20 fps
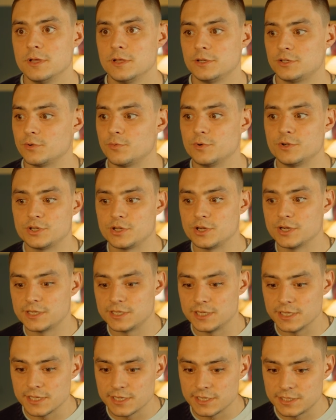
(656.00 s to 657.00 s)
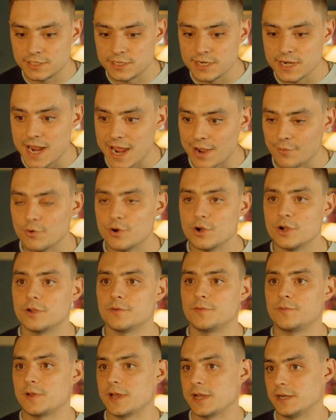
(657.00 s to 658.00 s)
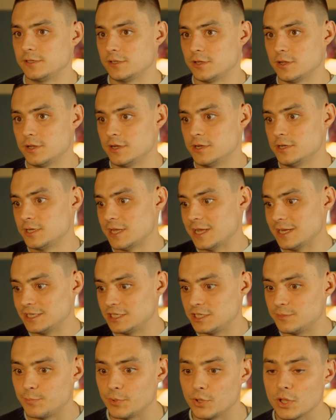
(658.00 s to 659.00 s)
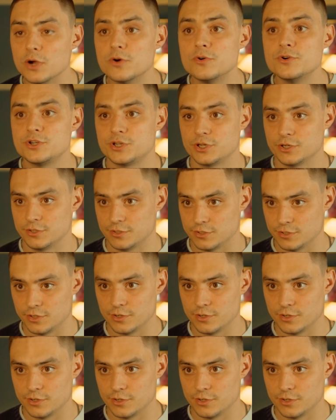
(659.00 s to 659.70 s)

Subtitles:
So we're just going to see this network effect and explosion